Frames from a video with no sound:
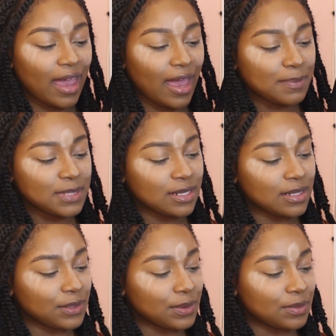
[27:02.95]

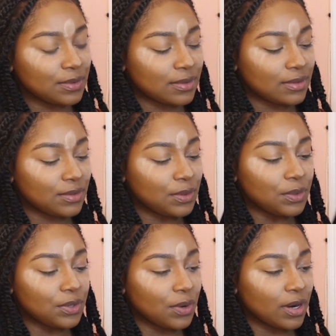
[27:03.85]
Absolute New
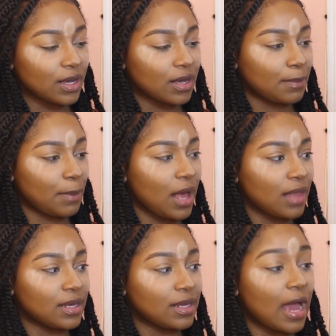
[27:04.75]
York
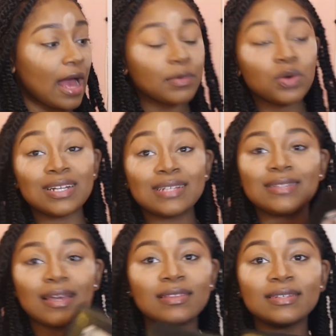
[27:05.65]
palette. I'm gonna
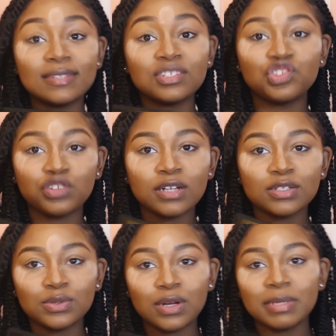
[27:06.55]
say this is
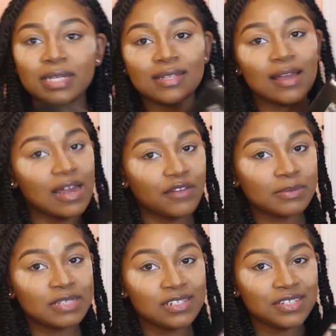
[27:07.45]
Drugstore because I got it from
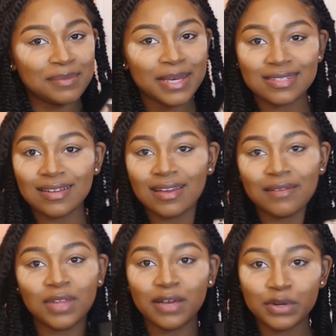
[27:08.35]
TJ Maxx and I
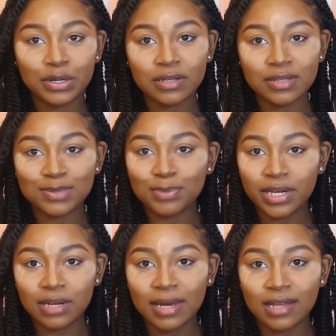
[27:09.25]
have never heard of this
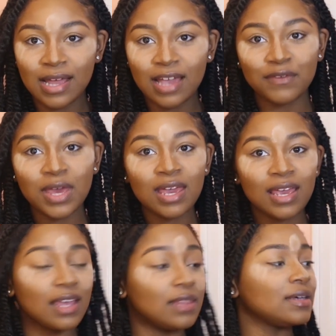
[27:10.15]
brand in my life.
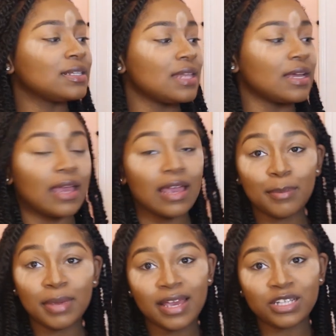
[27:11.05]
It looks like an
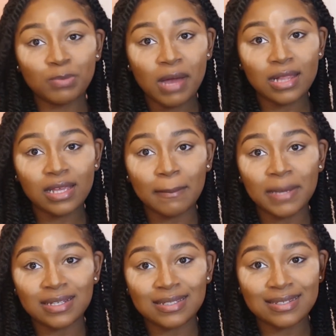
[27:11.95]
ABH palette, but
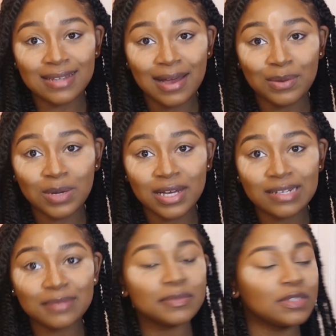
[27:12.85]
it's not
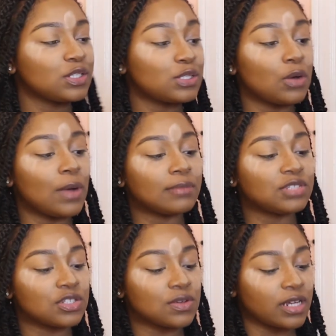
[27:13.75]
one, so I'm
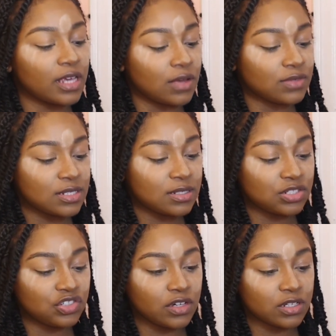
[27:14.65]
just gonna count this as
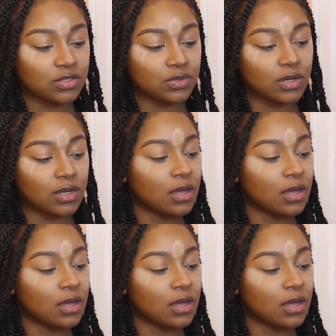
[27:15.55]
Drugstore.